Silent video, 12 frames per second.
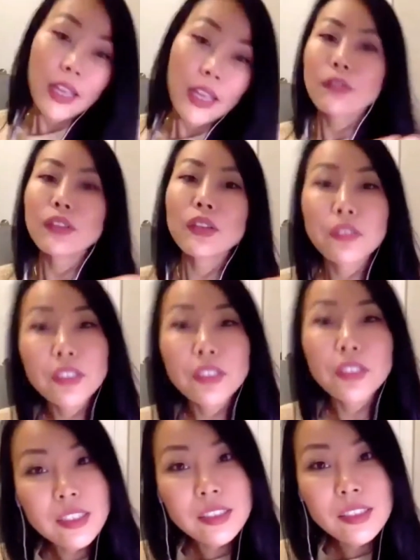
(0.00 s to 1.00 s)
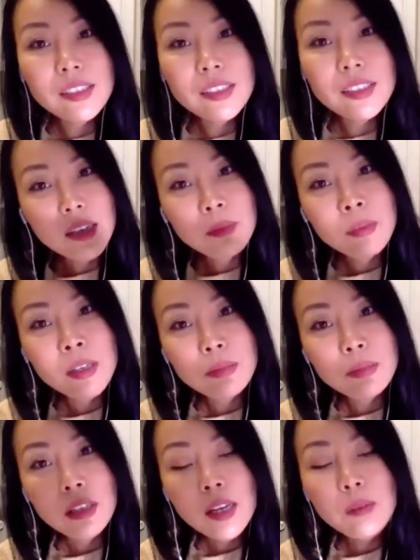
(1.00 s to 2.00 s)
If the first sentence
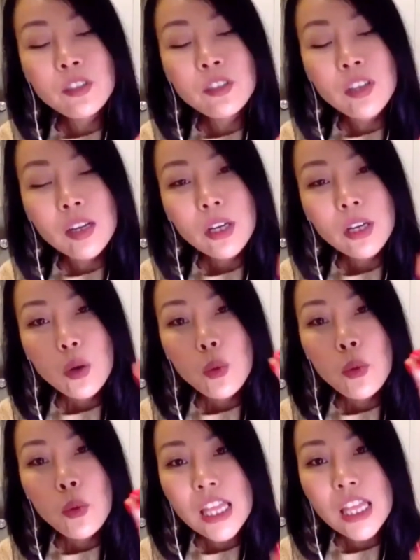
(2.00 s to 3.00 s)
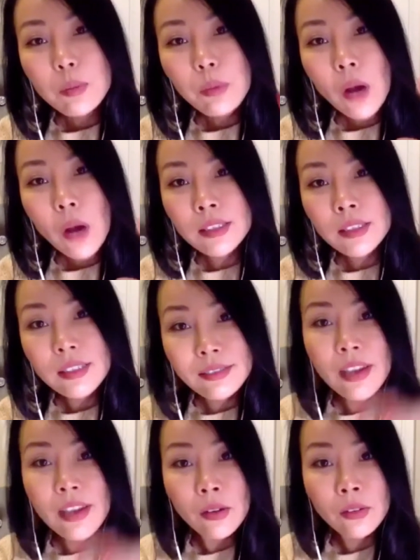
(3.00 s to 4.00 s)
comes up with a positive
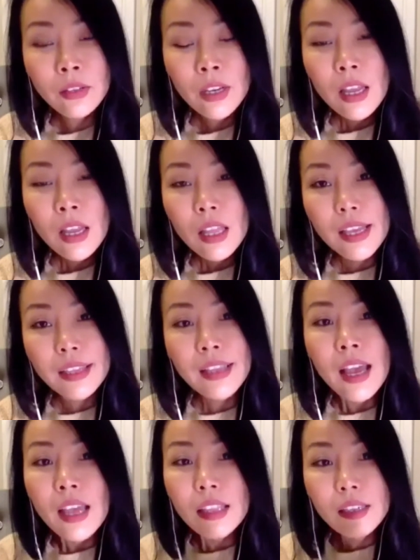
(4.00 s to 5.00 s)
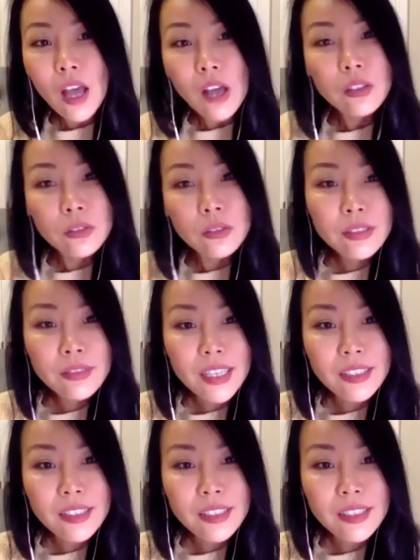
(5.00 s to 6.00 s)
tone, then the conclusive
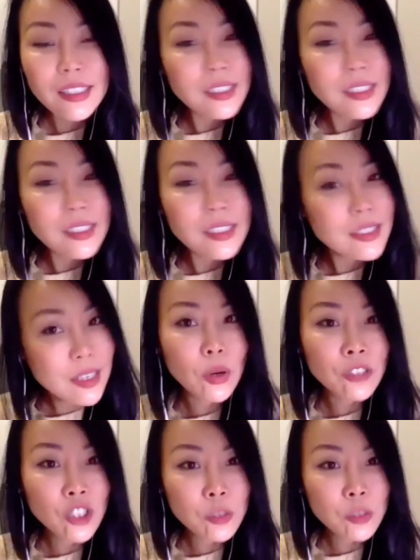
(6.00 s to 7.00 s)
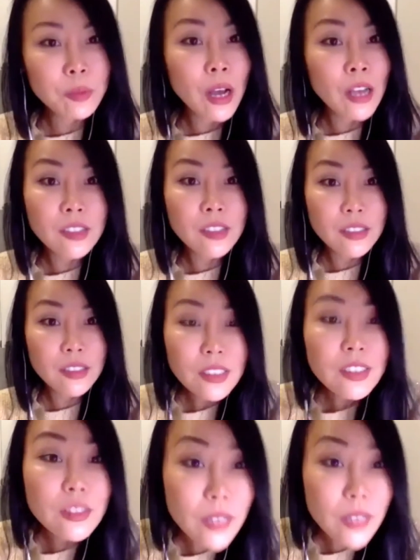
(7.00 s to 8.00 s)
sentence in the same paragraph should be positive.
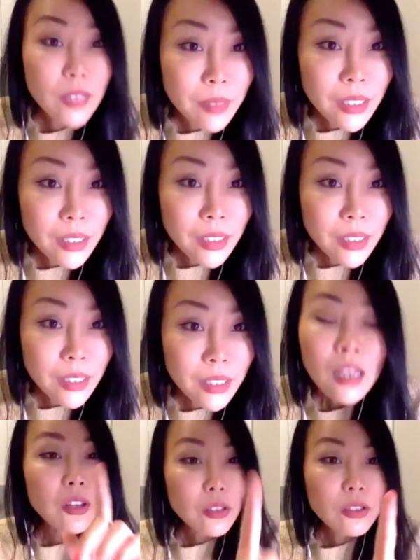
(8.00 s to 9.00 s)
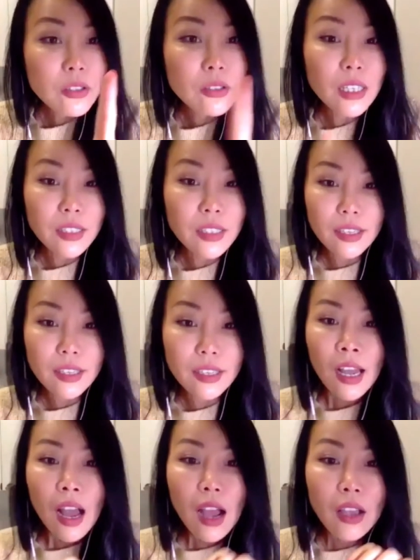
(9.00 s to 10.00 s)
You see what I mean? And also, guys,
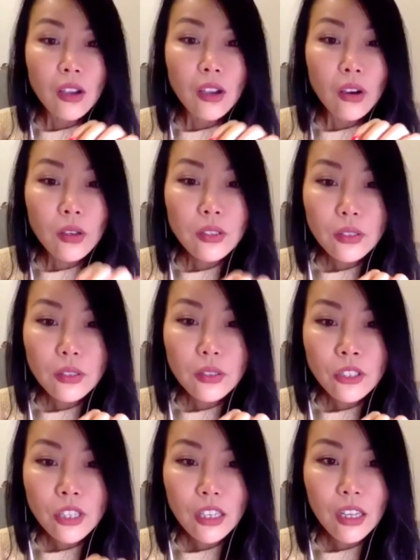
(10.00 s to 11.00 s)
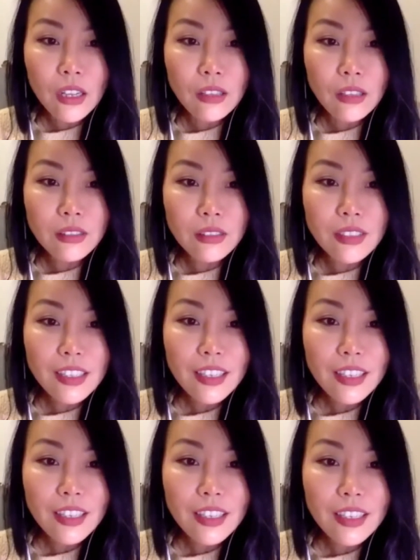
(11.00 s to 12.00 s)
I also check out
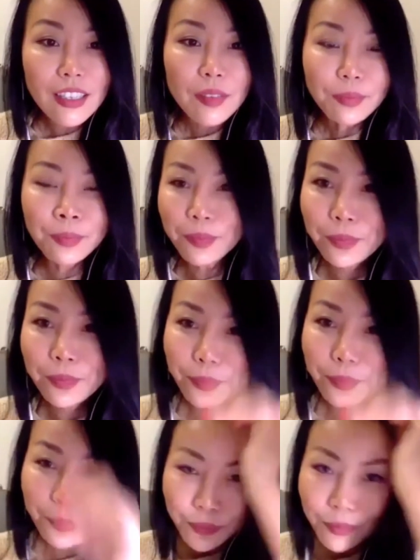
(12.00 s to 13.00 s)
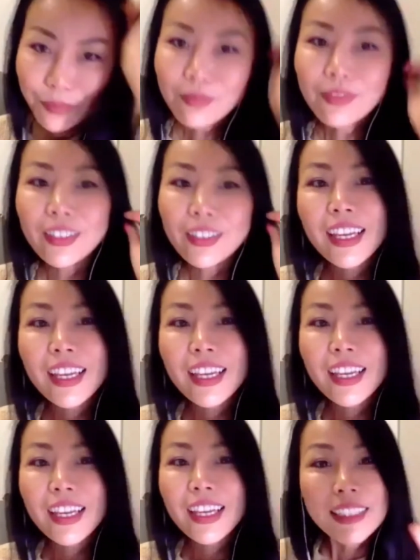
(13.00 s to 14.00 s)
the
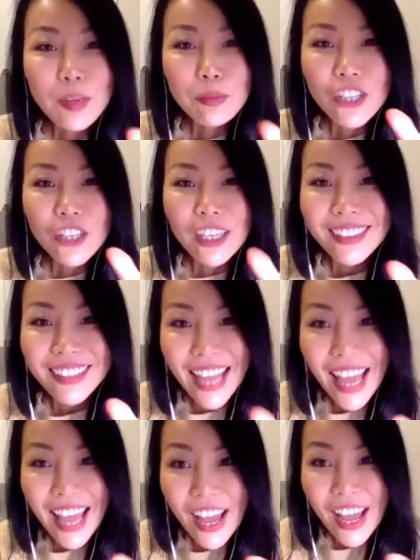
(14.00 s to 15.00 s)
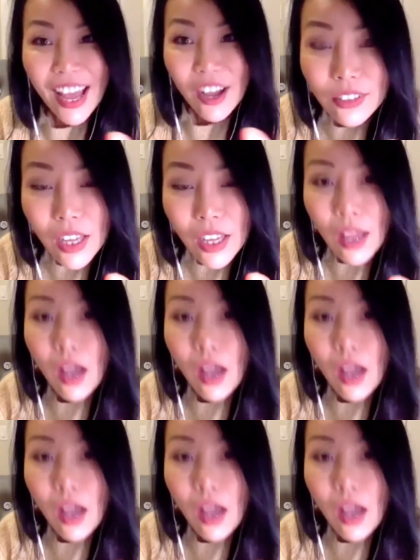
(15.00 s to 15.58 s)
subject and noun